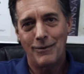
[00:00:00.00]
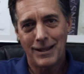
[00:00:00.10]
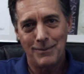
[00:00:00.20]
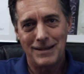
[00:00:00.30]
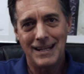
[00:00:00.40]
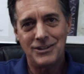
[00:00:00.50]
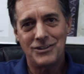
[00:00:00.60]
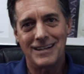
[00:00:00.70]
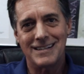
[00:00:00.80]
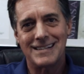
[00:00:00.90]

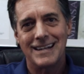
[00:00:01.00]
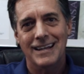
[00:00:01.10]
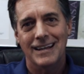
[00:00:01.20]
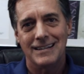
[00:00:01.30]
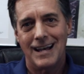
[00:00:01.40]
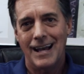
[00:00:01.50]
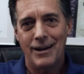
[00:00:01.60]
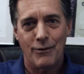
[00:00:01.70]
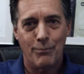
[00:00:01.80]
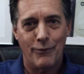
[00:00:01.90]
recommendation is to
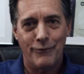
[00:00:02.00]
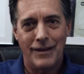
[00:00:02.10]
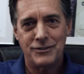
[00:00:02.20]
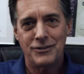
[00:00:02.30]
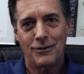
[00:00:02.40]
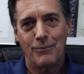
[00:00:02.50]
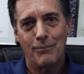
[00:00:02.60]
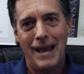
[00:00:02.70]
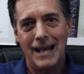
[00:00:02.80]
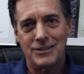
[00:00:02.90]
hire a professional
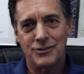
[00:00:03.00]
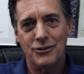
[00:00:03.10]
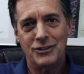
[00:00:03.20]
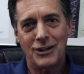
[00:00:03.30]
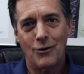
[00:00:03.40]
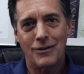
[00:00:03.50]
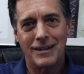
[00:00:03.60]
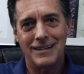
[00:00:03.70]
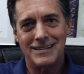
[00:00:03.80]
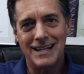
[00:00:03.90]
patent searching
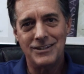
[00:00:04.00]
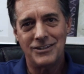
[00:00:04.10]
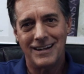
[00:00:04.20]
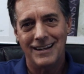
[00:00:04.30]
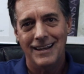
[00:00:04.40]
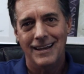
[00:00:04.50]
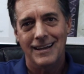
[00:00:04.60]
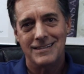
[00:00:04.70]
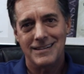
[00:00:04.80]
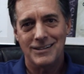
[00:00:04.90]
organization
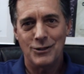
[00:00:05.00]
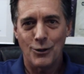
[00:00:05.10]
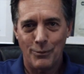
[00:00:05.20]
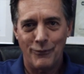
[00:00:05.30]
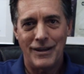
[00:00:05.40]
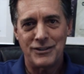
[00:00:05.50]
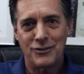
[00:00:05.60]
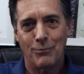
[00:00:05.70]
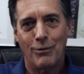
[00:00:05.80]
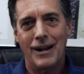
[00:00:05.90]
to do a
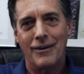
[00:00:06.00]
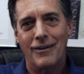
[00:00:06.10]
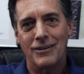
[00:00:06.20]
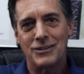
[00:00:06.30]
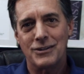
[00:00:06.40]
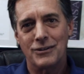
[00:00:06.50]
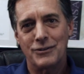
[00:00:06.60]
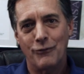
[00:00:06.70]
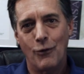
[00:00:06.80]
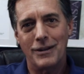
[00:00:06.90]
professional prior art search
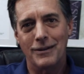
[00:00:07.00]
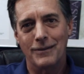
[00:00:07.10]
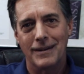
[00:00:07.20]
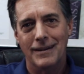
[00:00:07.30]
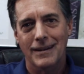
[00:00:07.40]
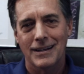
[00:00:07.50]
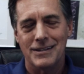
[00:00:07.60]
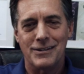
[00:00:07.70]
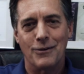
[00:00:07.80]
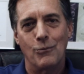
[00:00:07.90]
for you.
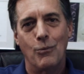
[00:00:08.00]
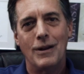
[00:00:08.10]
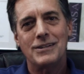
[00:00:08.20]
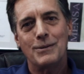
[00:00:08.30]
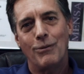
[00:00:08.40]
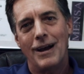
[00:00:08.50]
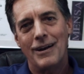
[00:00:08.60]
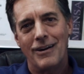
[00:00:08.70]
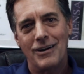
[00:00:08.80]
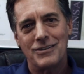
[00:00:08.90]
So what does a
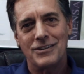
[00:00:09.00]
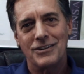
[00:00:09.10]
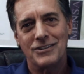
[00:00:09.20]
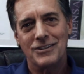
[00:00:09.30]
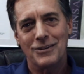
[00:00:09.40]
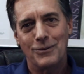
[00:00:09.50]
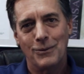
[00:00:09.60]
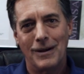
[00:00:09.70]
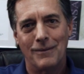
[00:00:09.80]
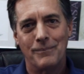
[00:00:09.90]
prior art search do?
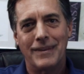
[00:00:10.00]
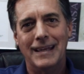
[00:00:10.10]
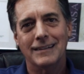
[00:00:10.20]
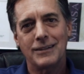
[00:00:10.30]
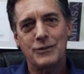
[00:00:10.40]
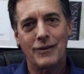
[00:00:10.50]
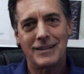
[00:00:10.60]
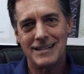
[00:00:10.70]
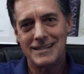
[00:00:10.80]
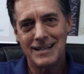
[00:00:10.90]
Well, it looks for
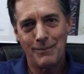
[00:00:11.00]
existing